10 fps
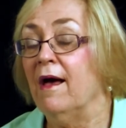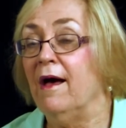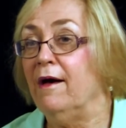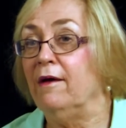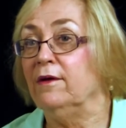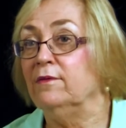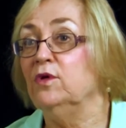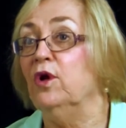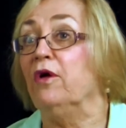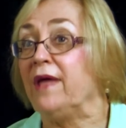uh,
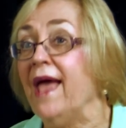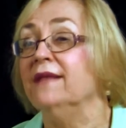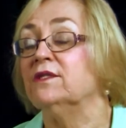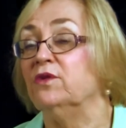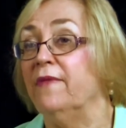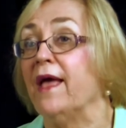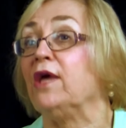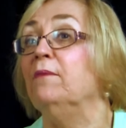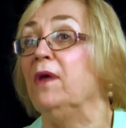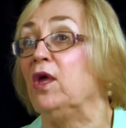you know, cancer, and that
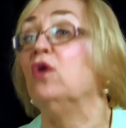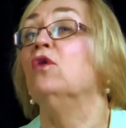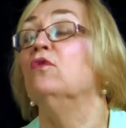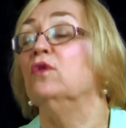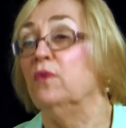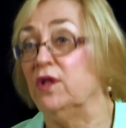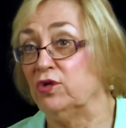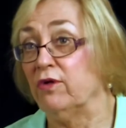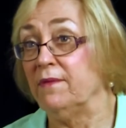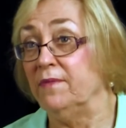can be cured with
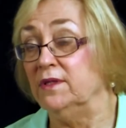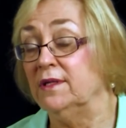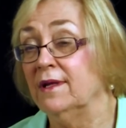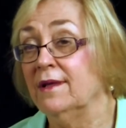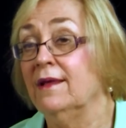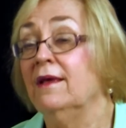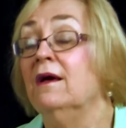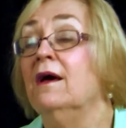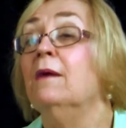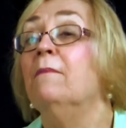treatment.
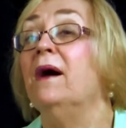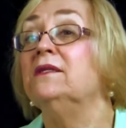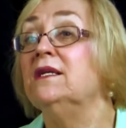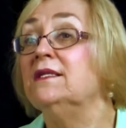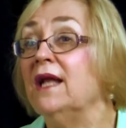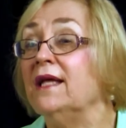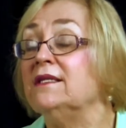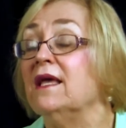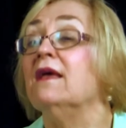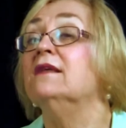But
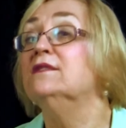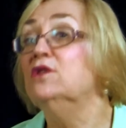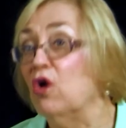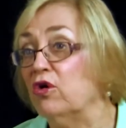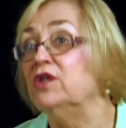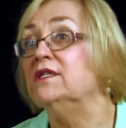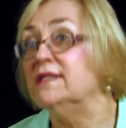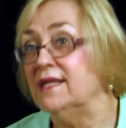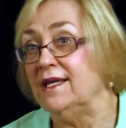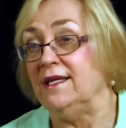dyslexia is not a
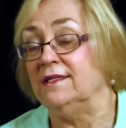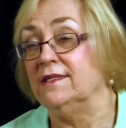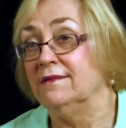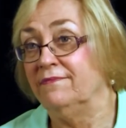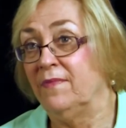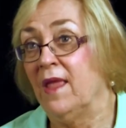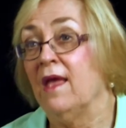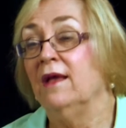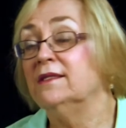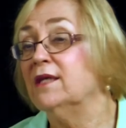disease.
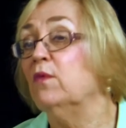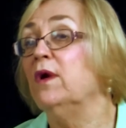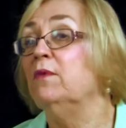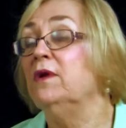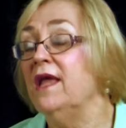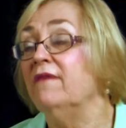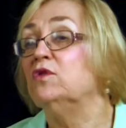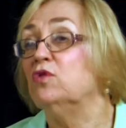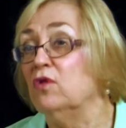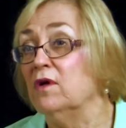So we would never
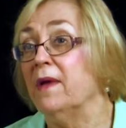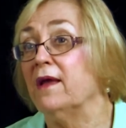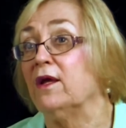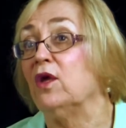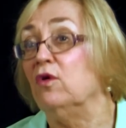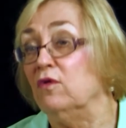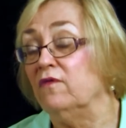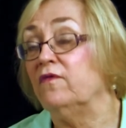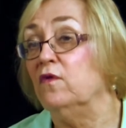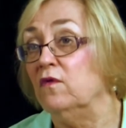talk about a cure
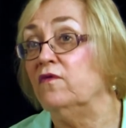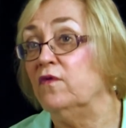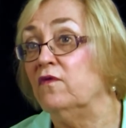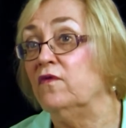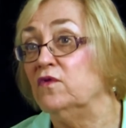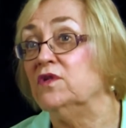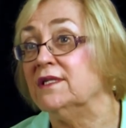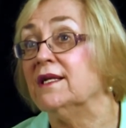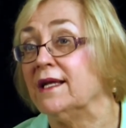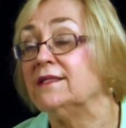for, for, for
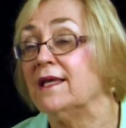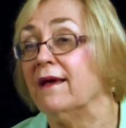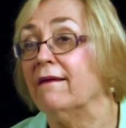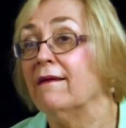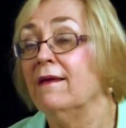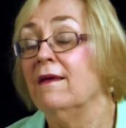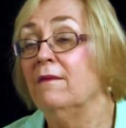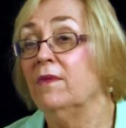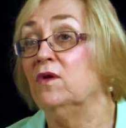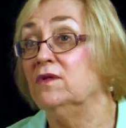dyslexia
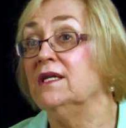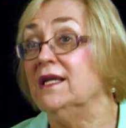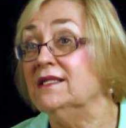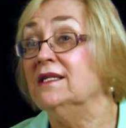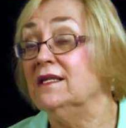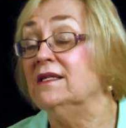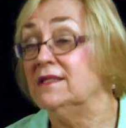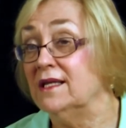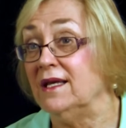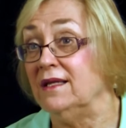because it isn't a
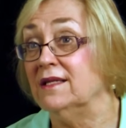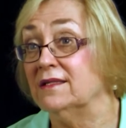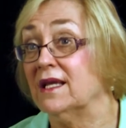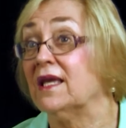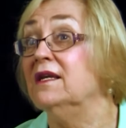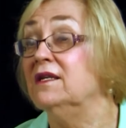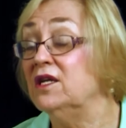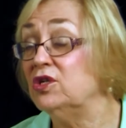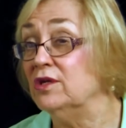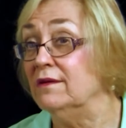disease, it's a
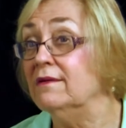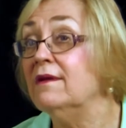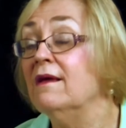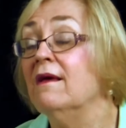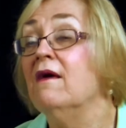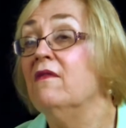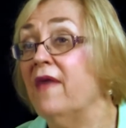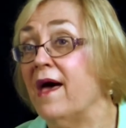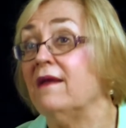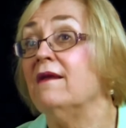condition
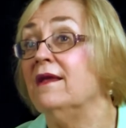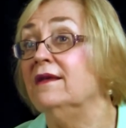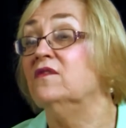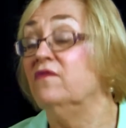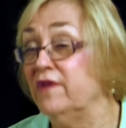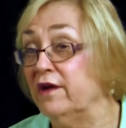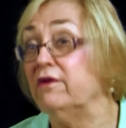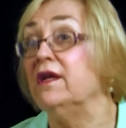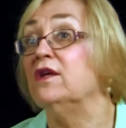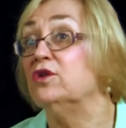that is
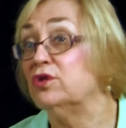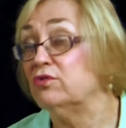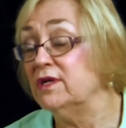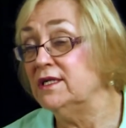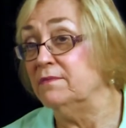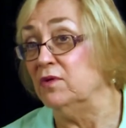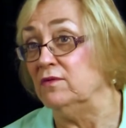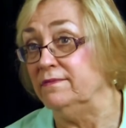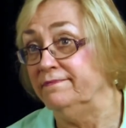very treatable.